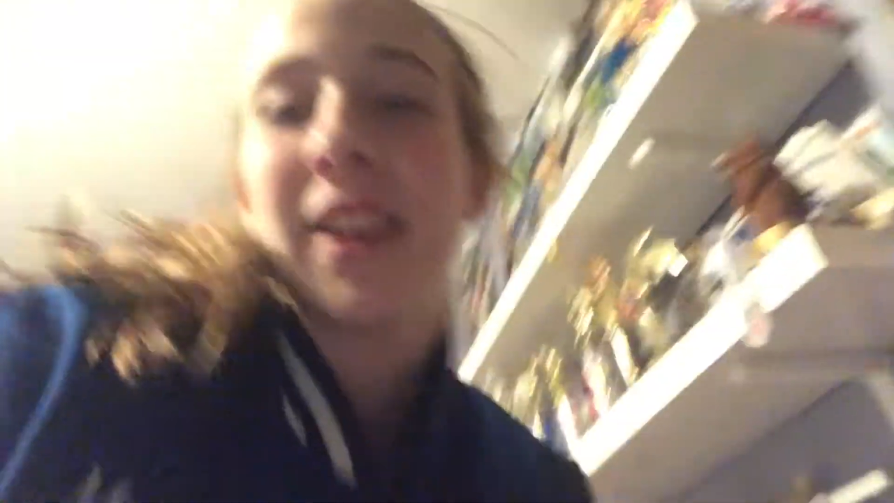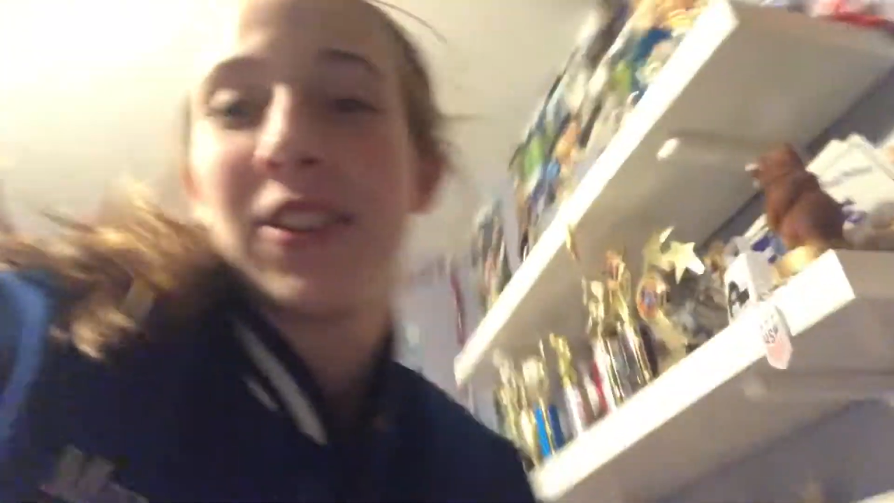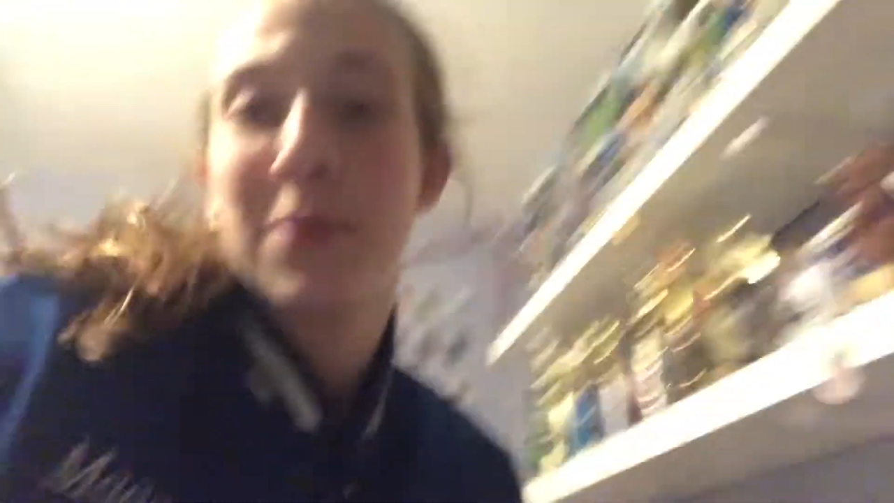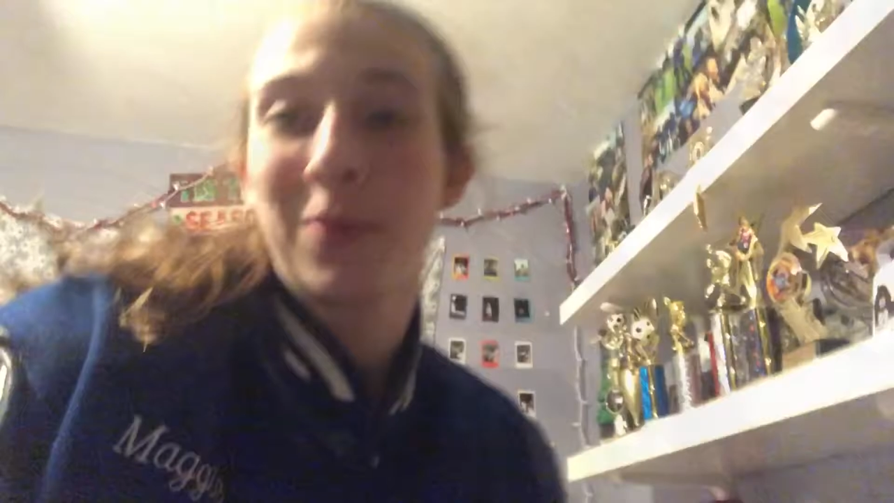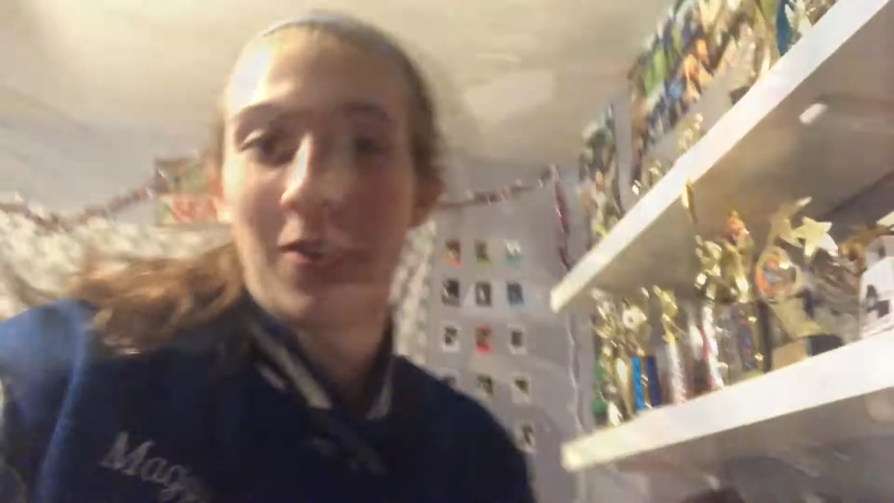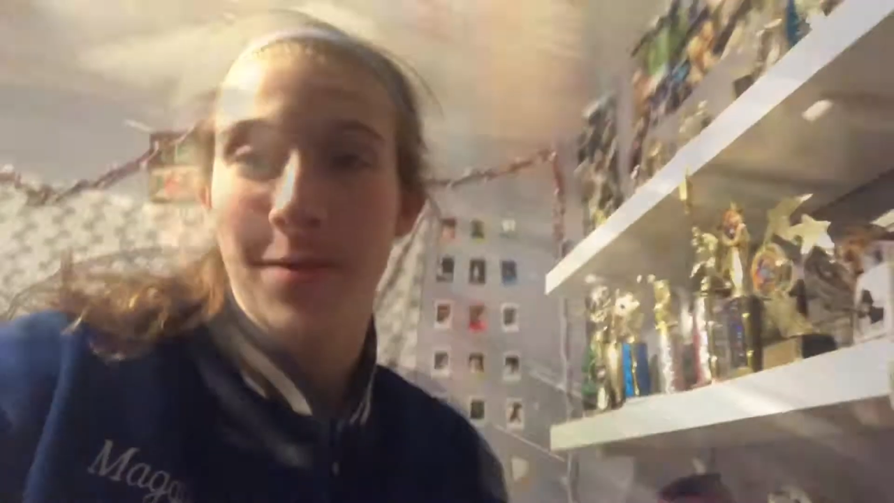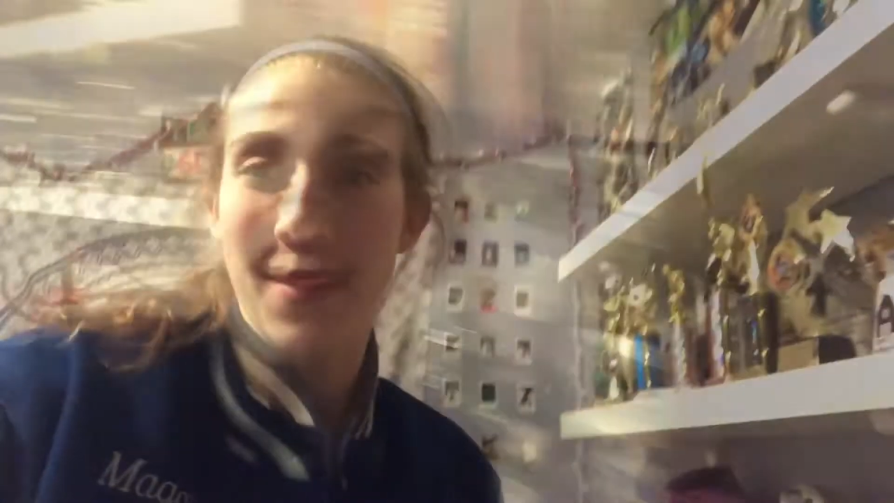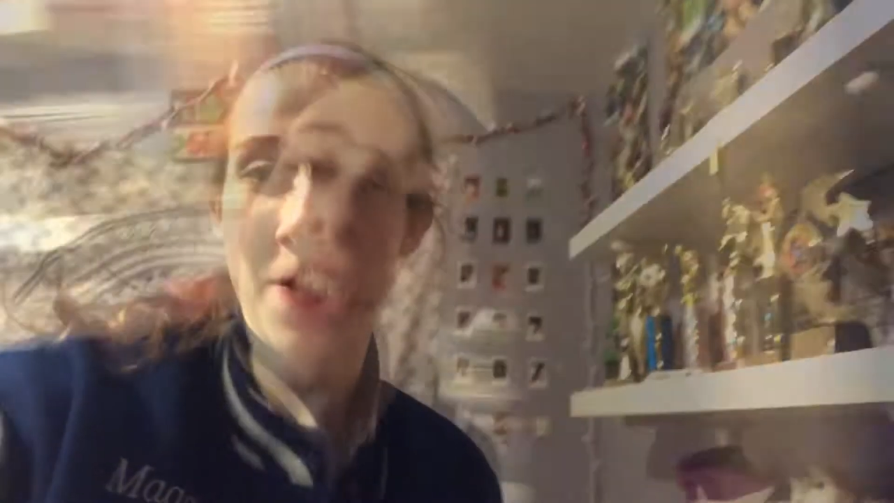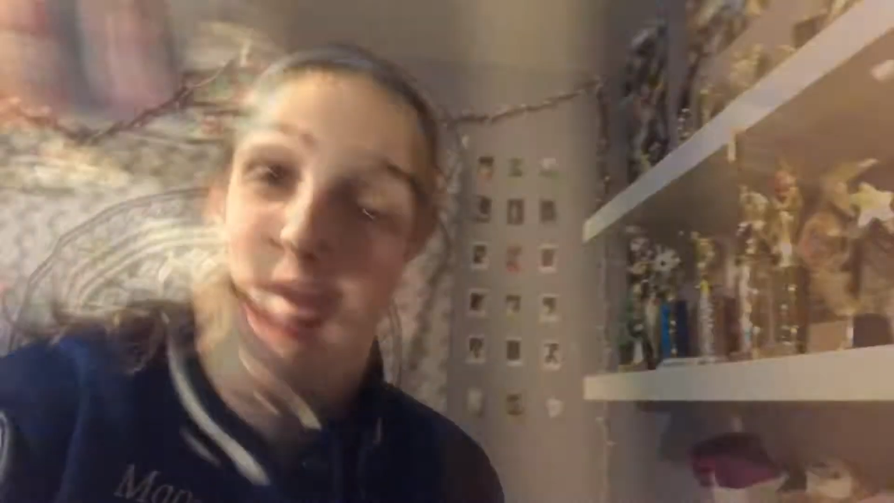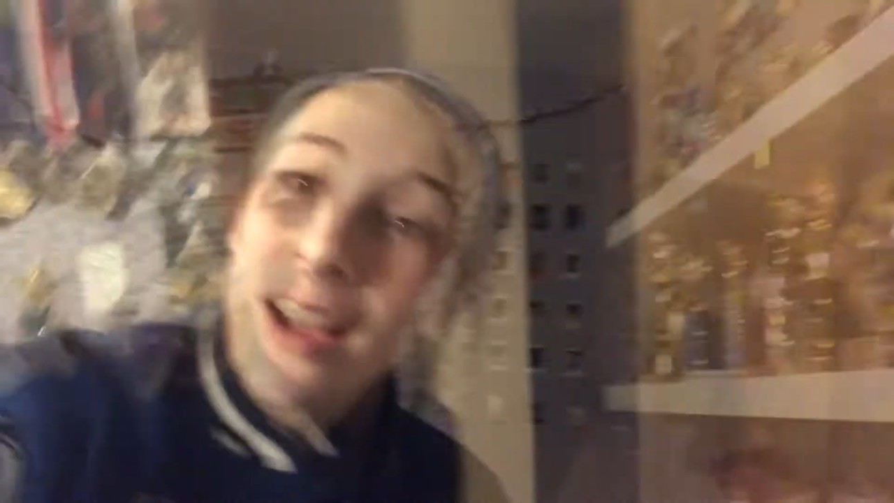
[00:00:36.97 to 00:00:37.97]
I just broke my
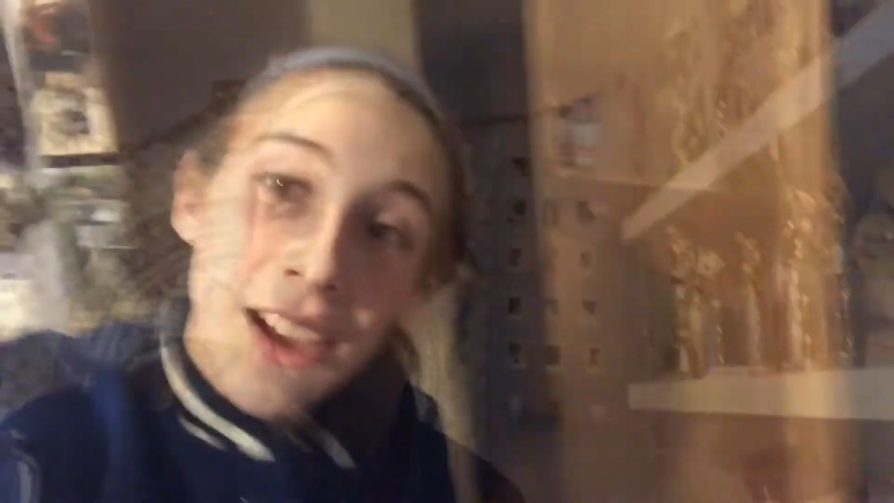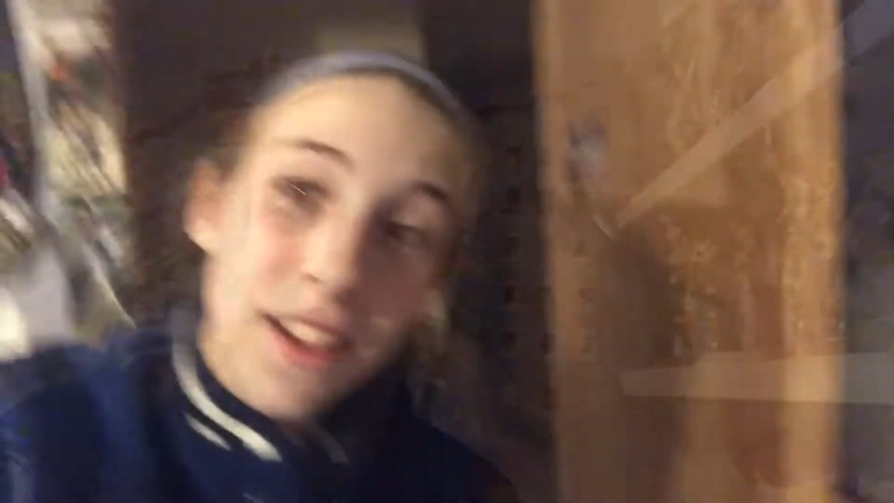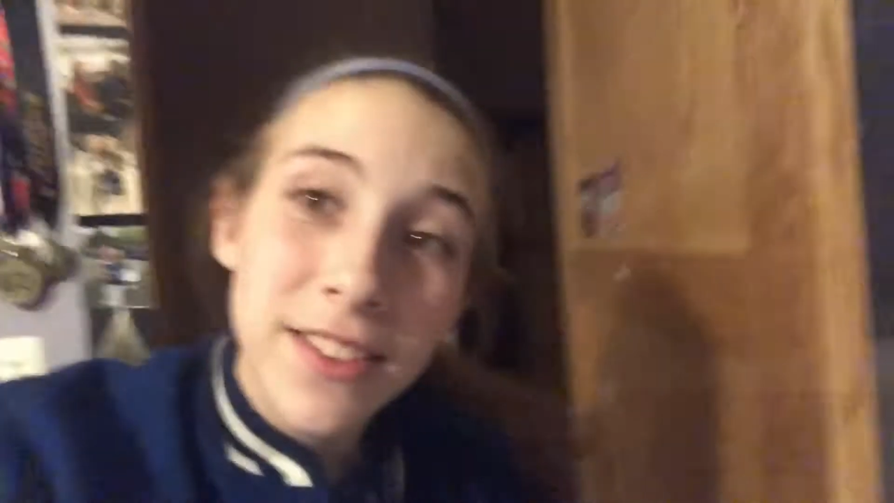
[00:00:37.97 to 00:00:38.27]
guys.